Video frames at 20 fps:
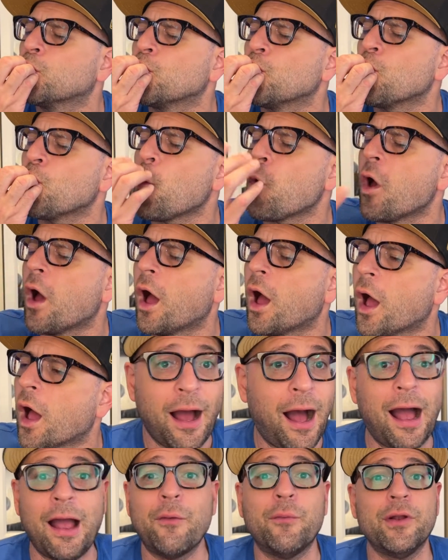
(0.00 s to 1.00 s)
Mwah.
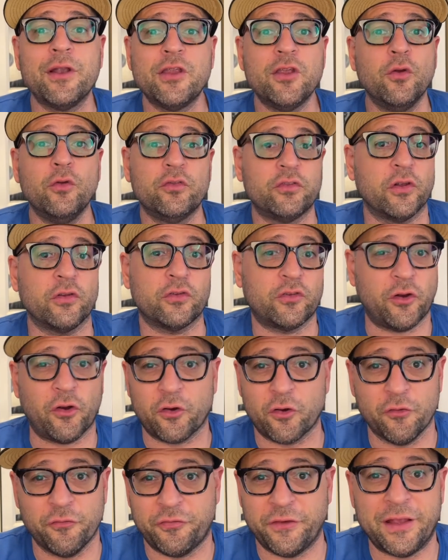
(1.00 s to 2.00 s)
I would use those
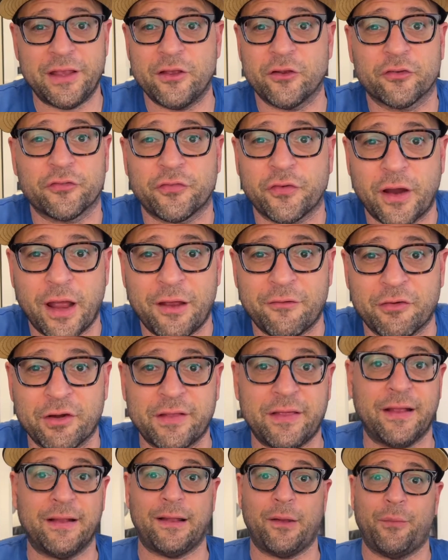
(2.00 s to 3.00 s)
turtle figures for
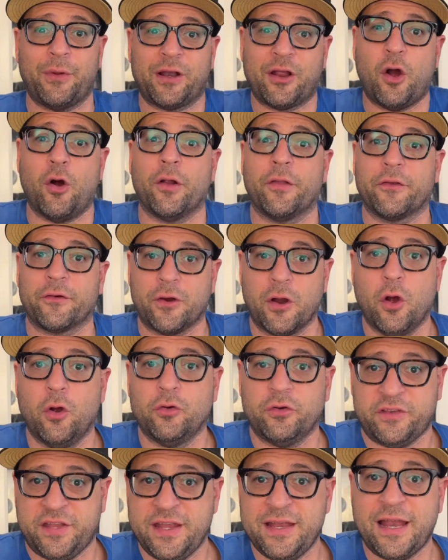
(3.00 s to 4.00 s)
everything. They would go on their
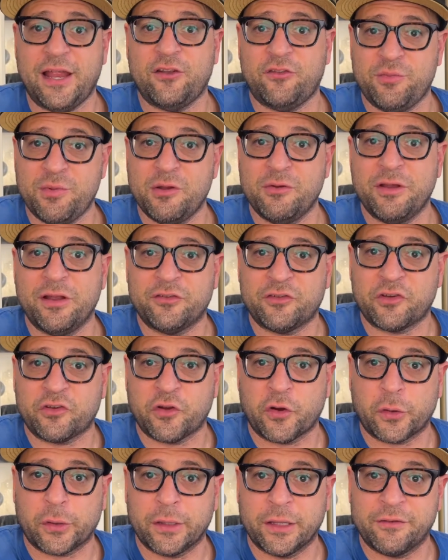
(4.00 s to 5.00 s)
own Teenage Mutant Ninja
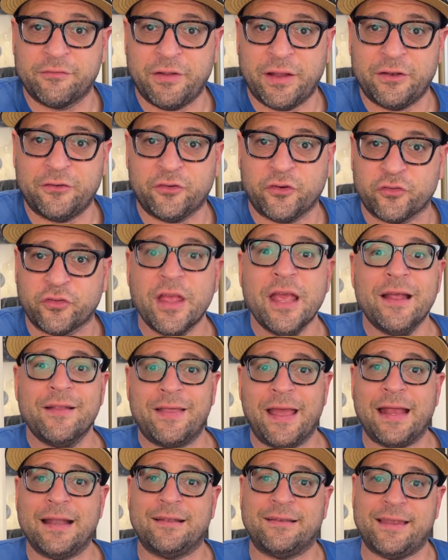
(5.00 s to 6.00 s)
Turtle adventures.
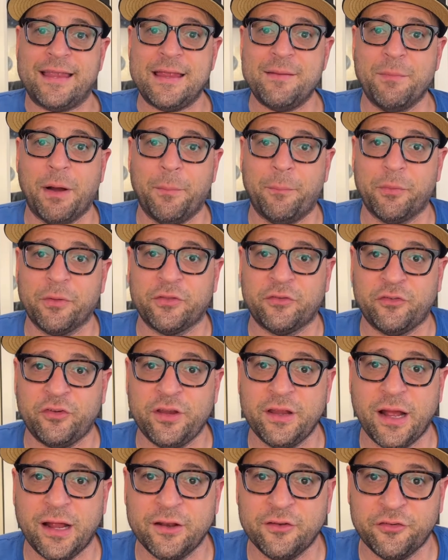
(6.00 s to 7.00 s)
They'd team up with
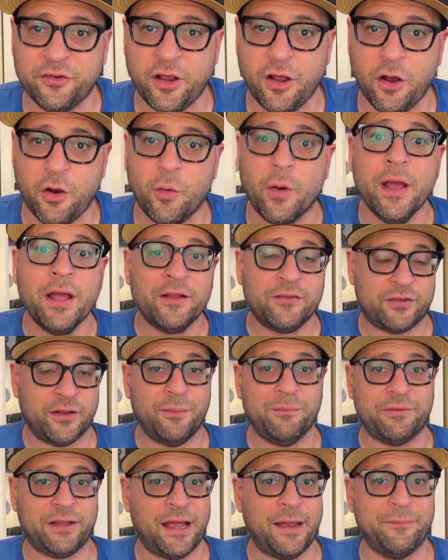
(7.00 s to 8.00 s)
G.I. Joe.
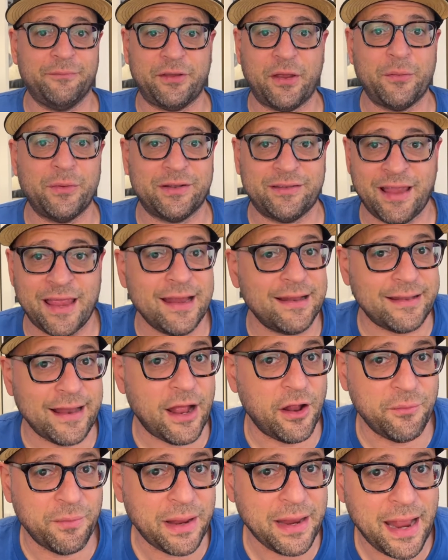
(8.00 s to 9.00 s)
Sometimes they would take
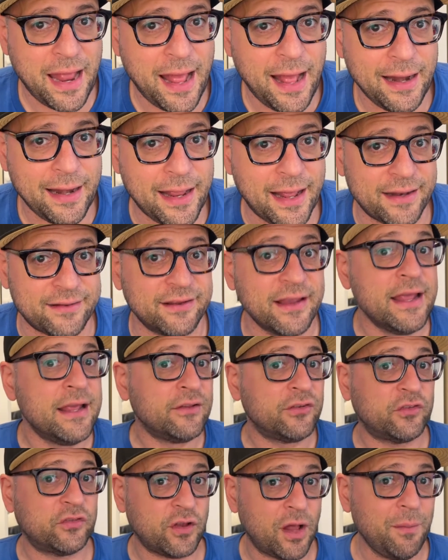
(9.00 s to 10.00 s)
down my AT-AT.
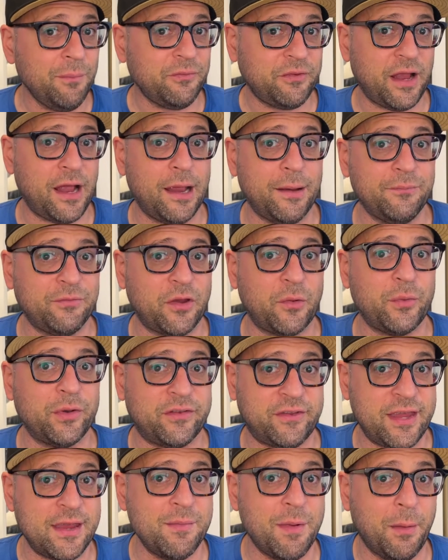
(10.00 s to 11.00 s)
Sometimes they would
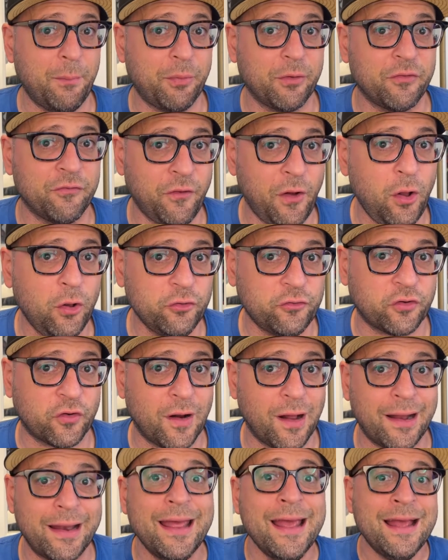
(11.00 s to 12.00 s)
team up with
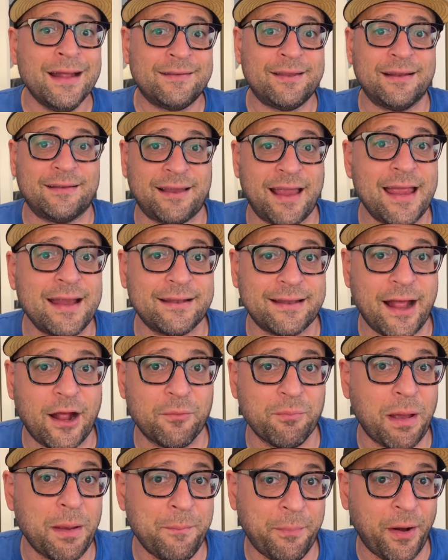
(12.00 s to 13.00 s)
Voltron to take down
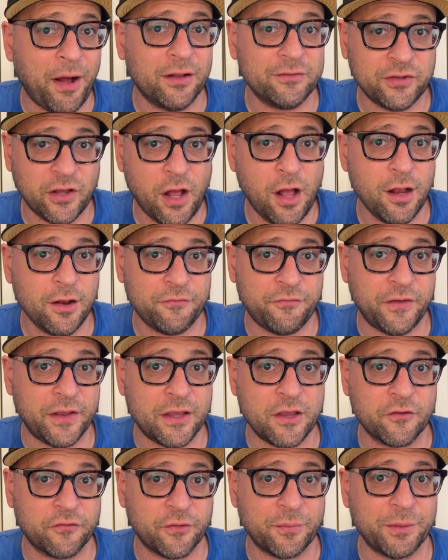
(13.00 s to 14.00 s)
my Boss Hog
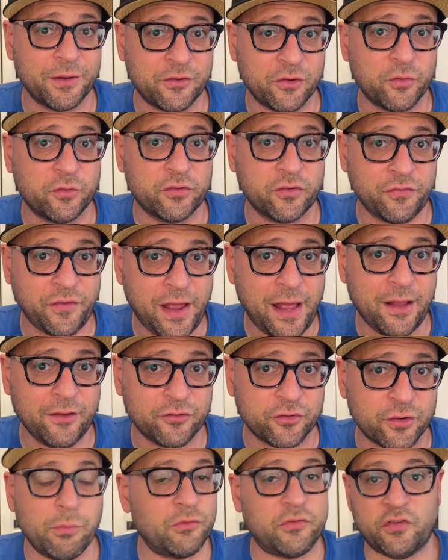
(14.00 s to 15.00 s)
figure from the Dukes of
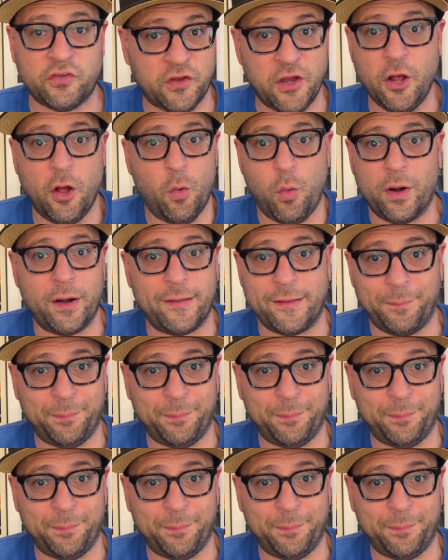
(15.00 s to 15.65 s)
Hazzard. Still one of the